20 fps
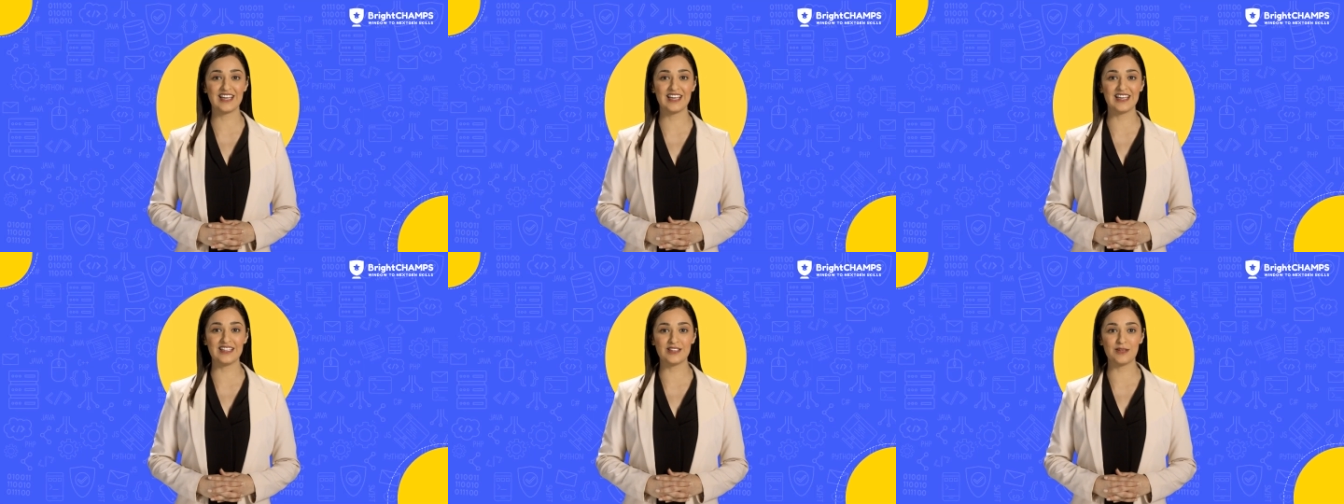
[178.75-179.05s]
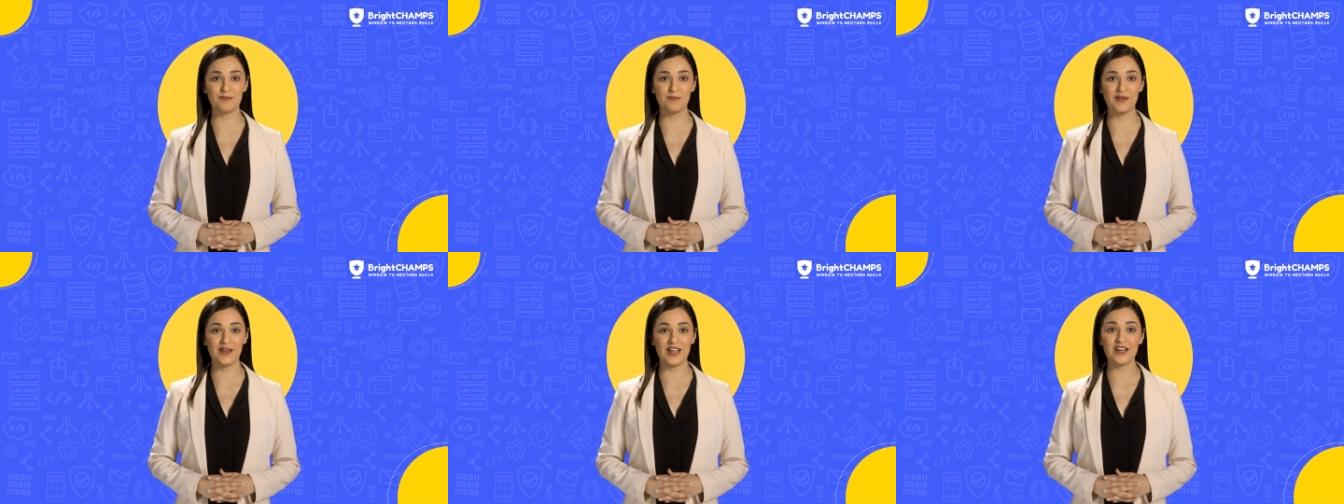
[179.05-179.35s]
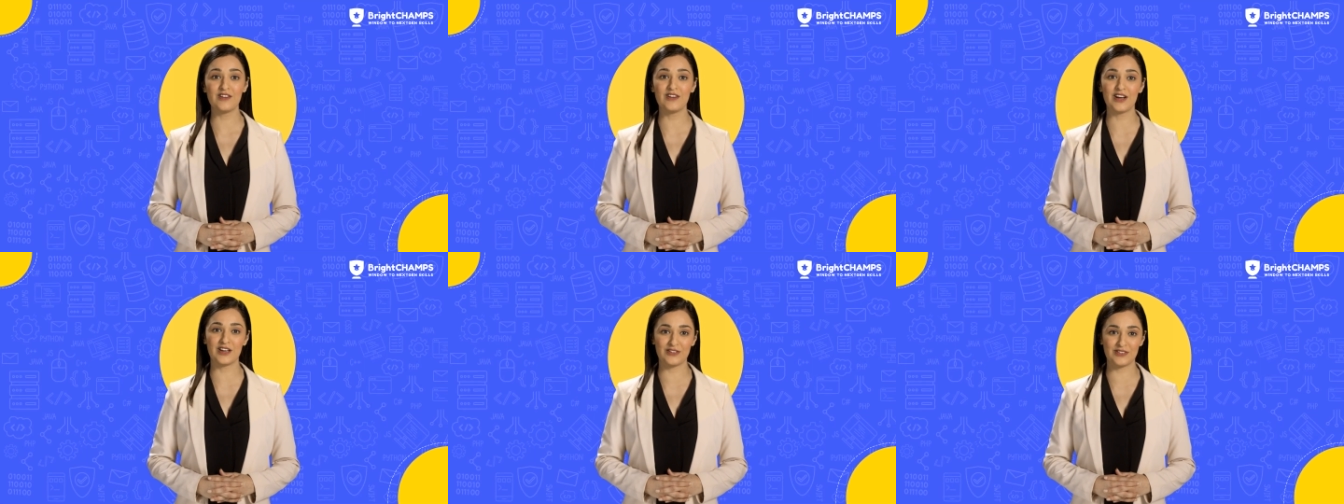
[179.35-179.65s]
It's a
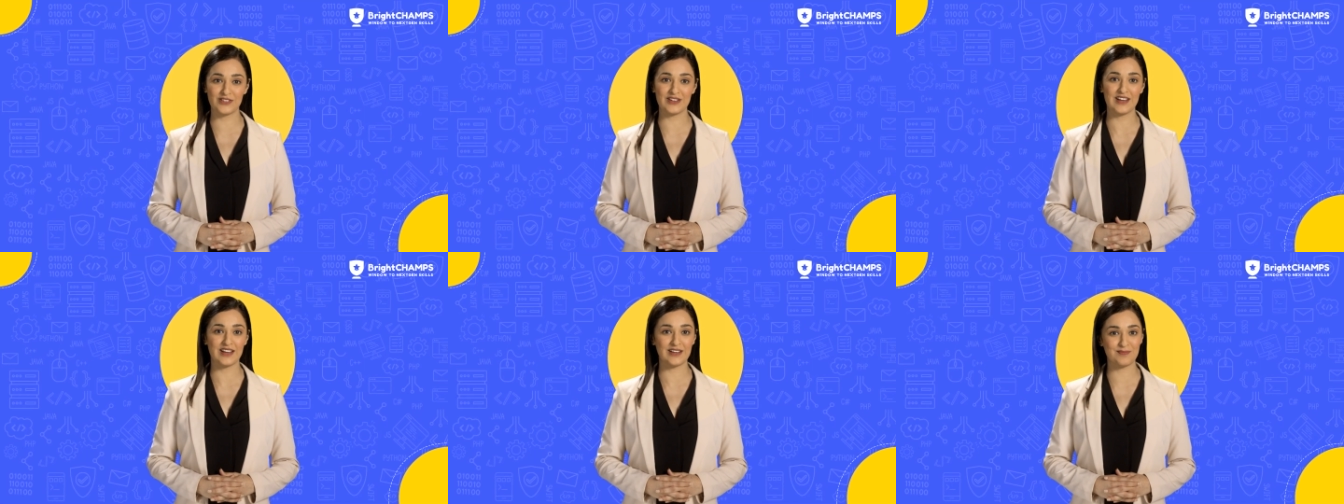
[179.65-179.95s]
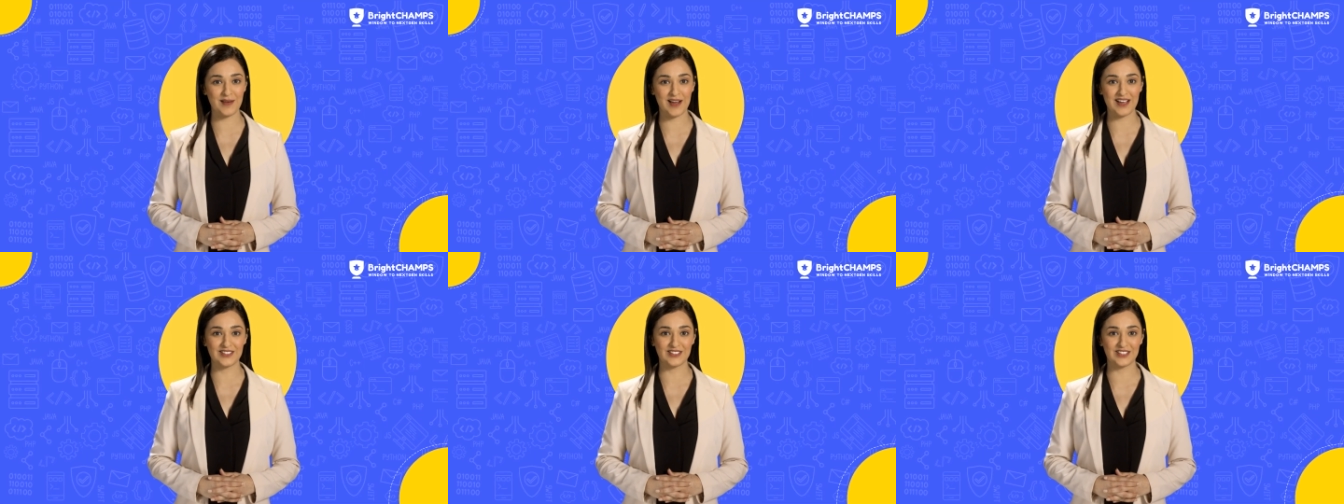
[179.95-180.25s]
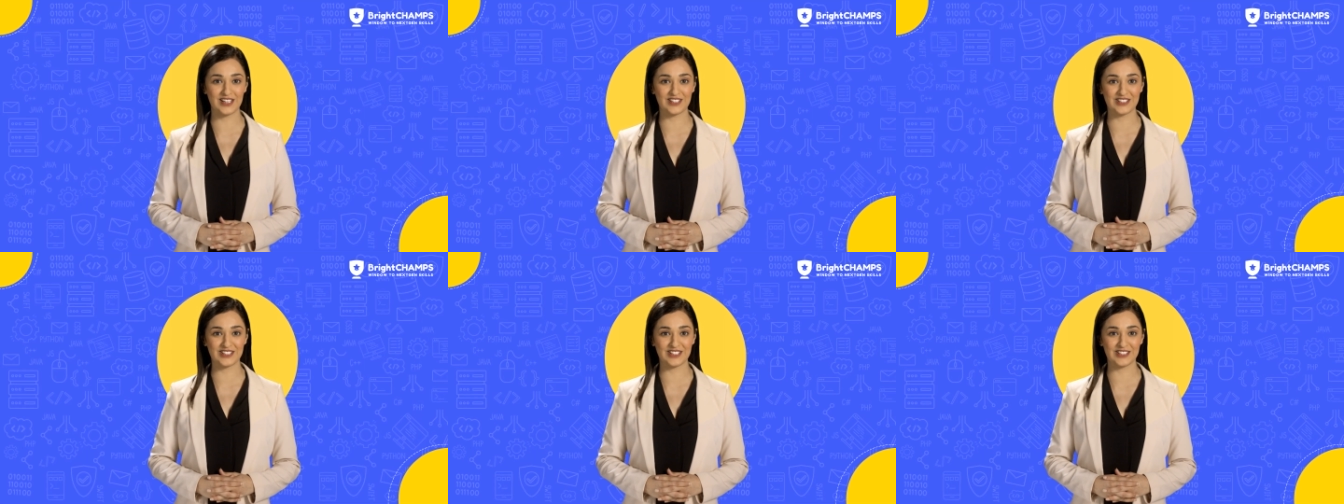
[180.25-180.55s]
playground for their
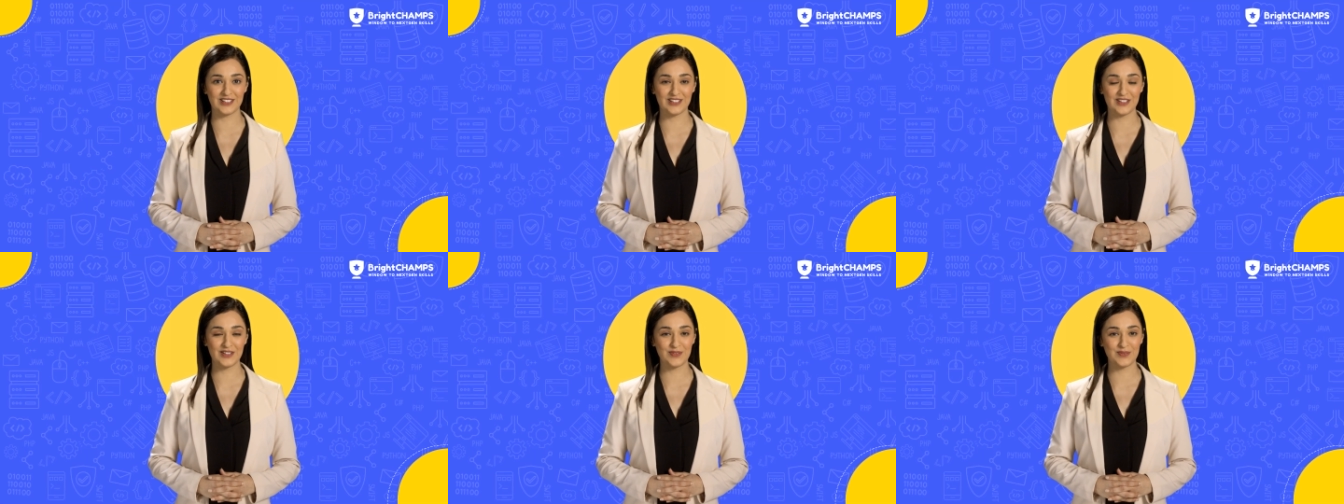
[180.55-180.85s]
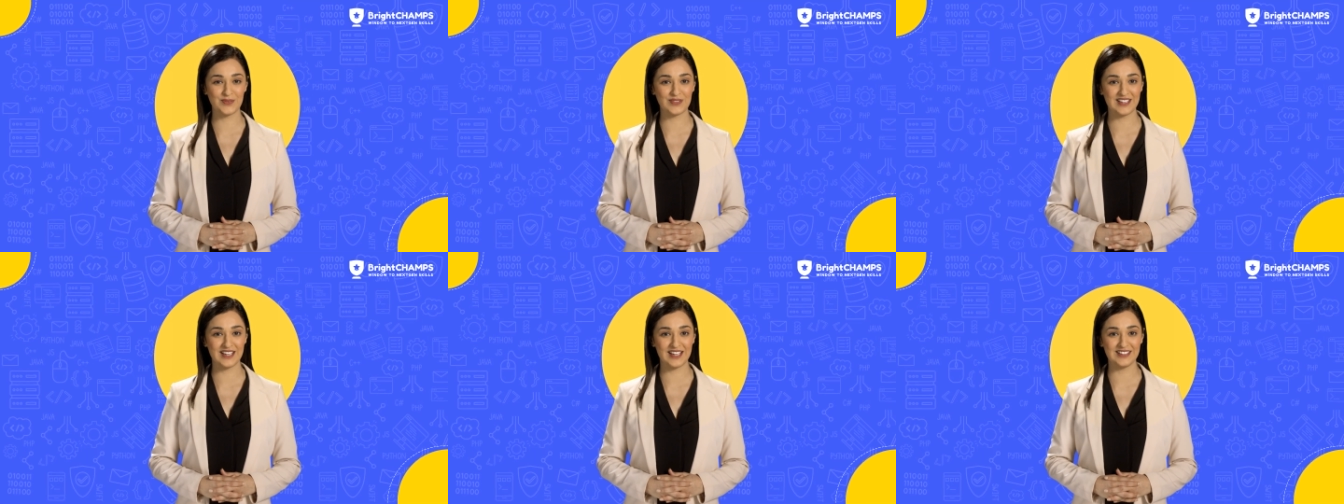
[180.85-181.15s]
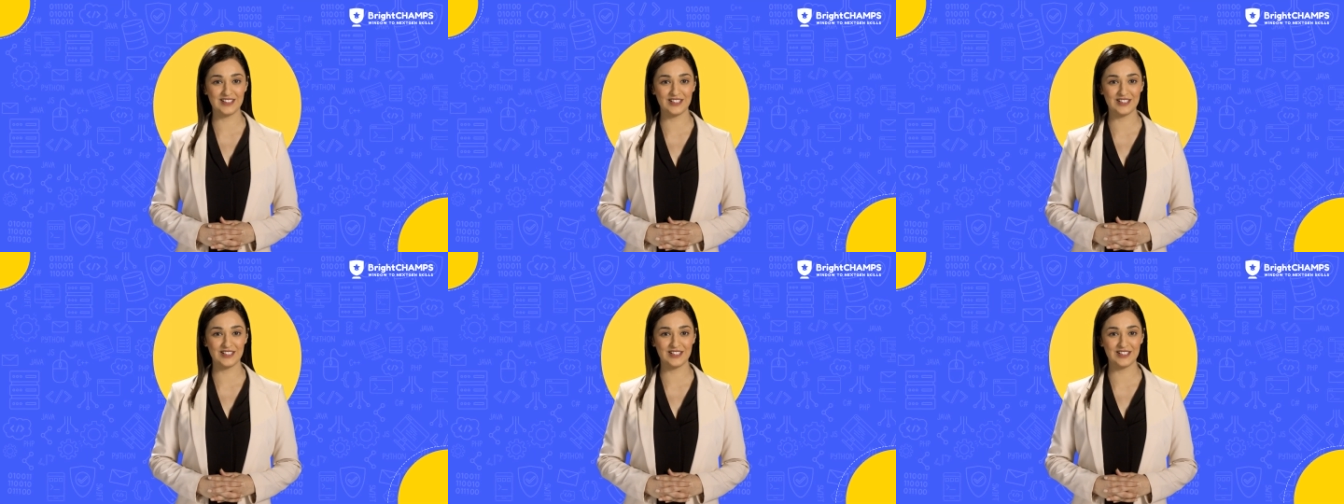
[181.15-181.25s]
imagination, where they